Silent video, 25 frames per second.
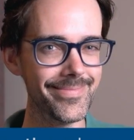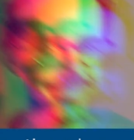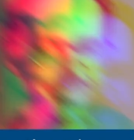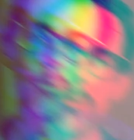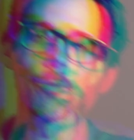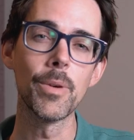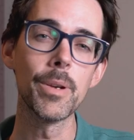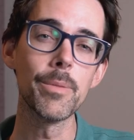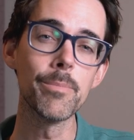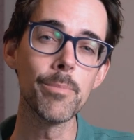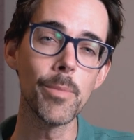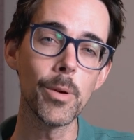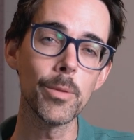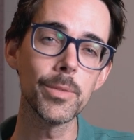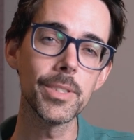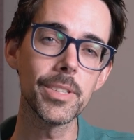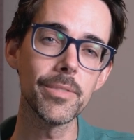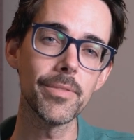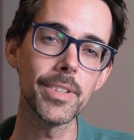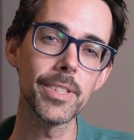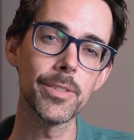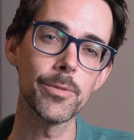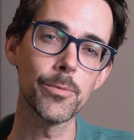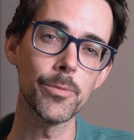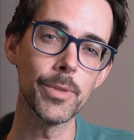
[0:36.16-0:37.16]
When most
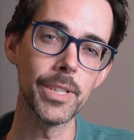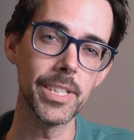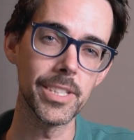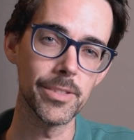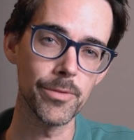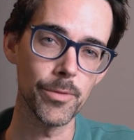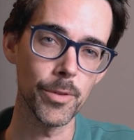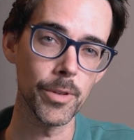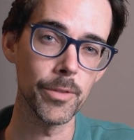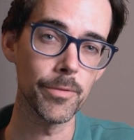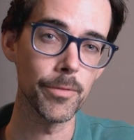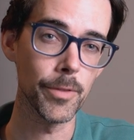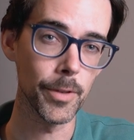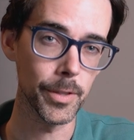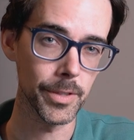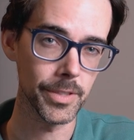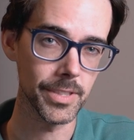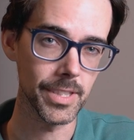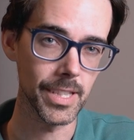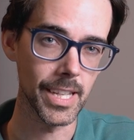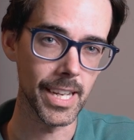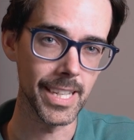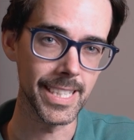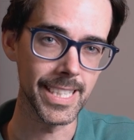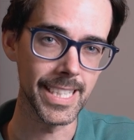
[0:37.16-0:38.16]
of us reach for a
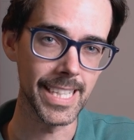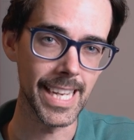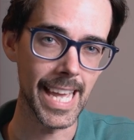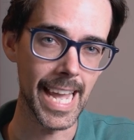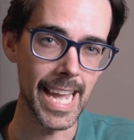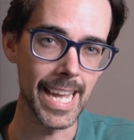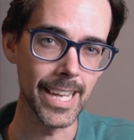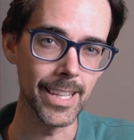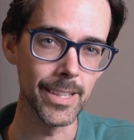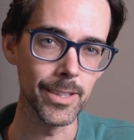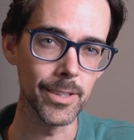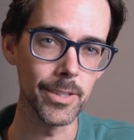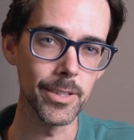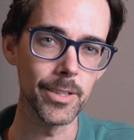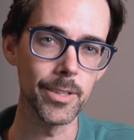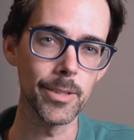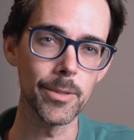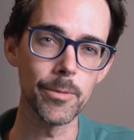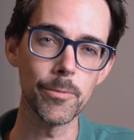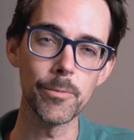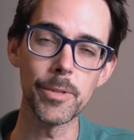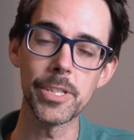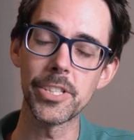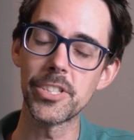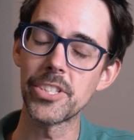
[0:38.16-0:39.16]
first-line inhaler,
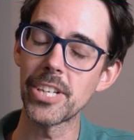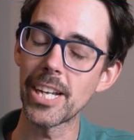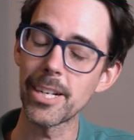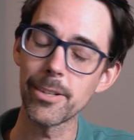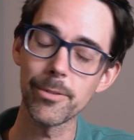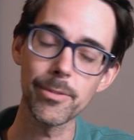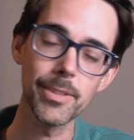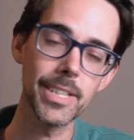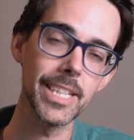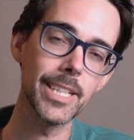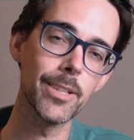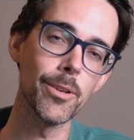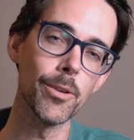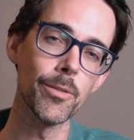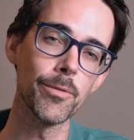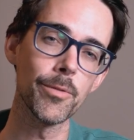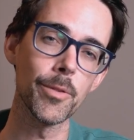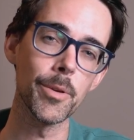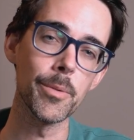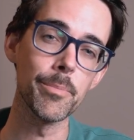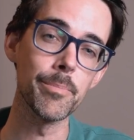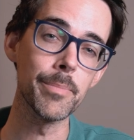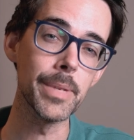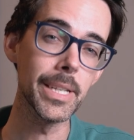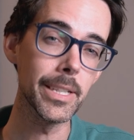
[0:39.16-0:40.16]
we generally go
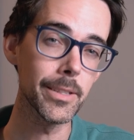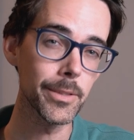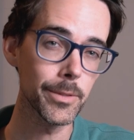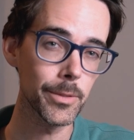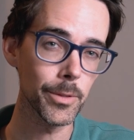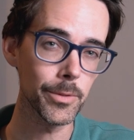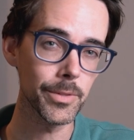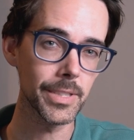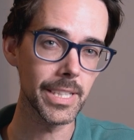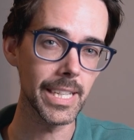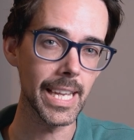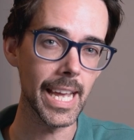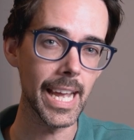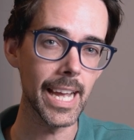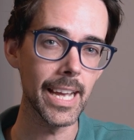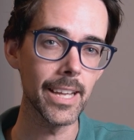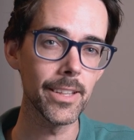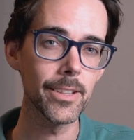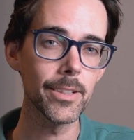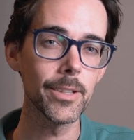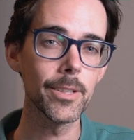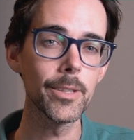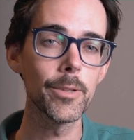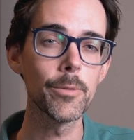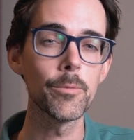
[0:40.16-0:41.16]
for a meter-dose
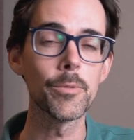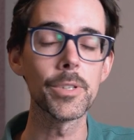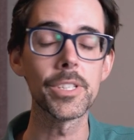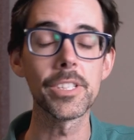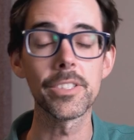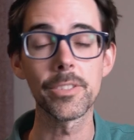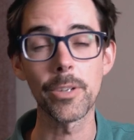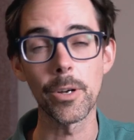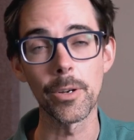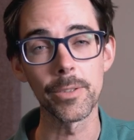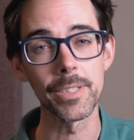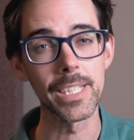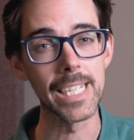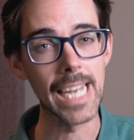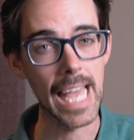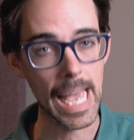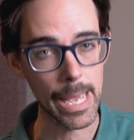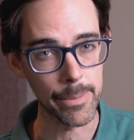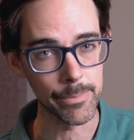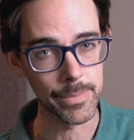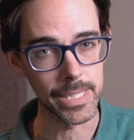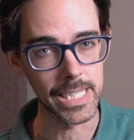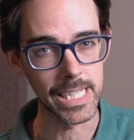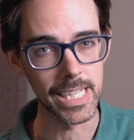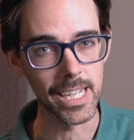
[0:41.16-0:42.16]
inhaler, which is called an
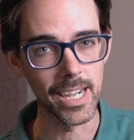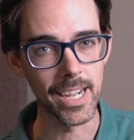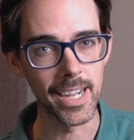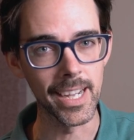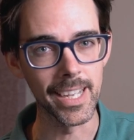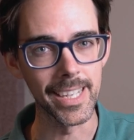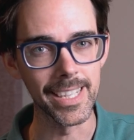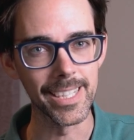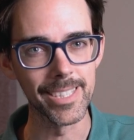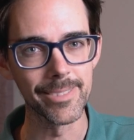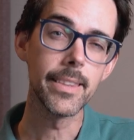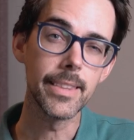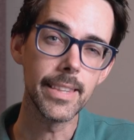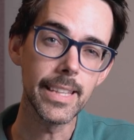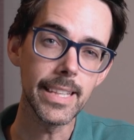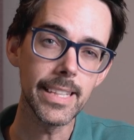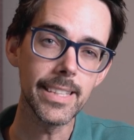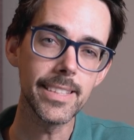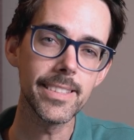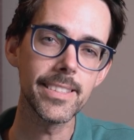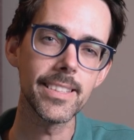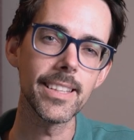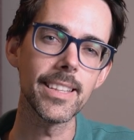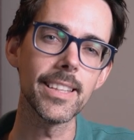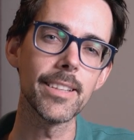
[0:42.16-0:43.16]
M D I.
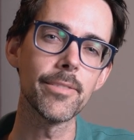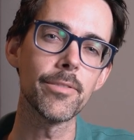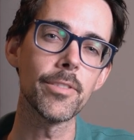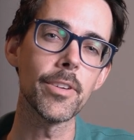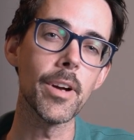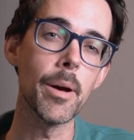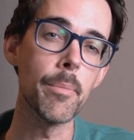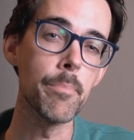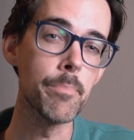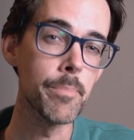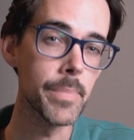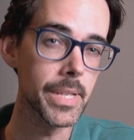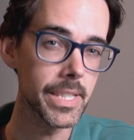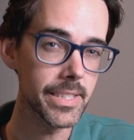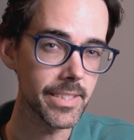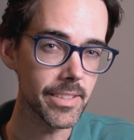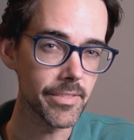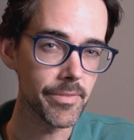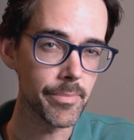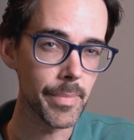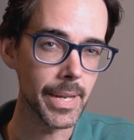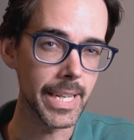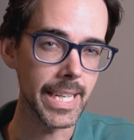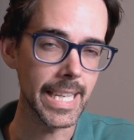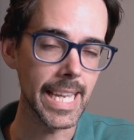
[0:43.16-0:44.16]
These deliver a mist
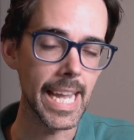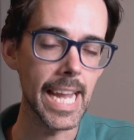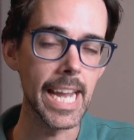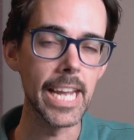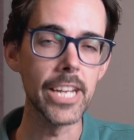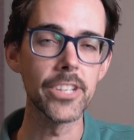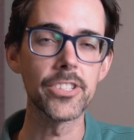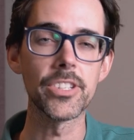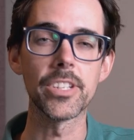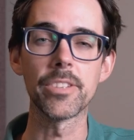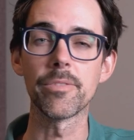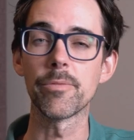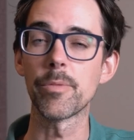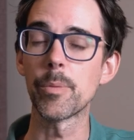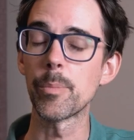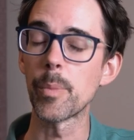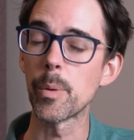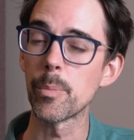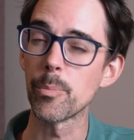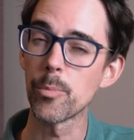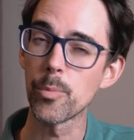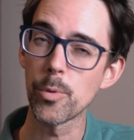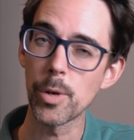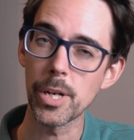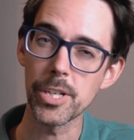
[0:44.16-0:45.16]
of medication from a
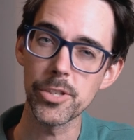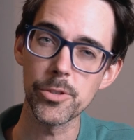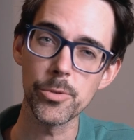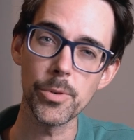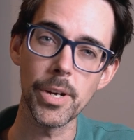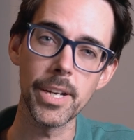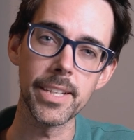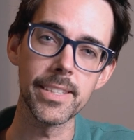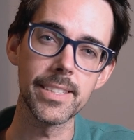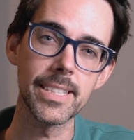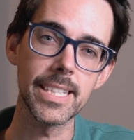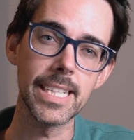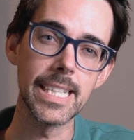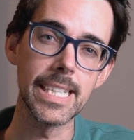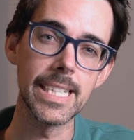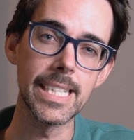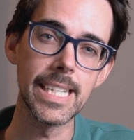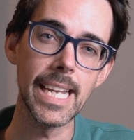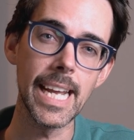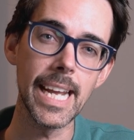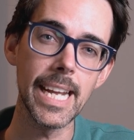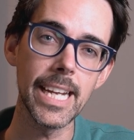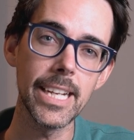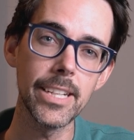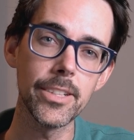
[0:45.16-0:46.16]
pressurized
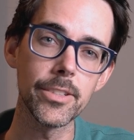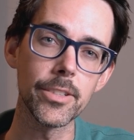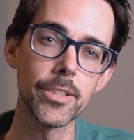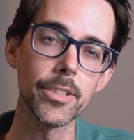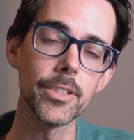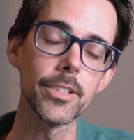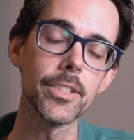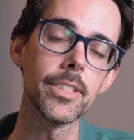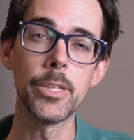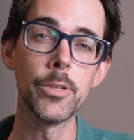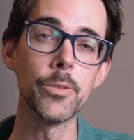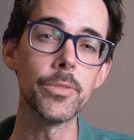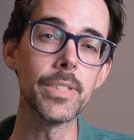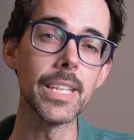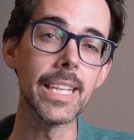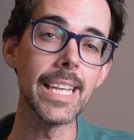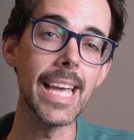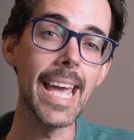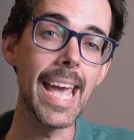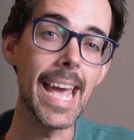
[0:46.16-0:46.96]
container using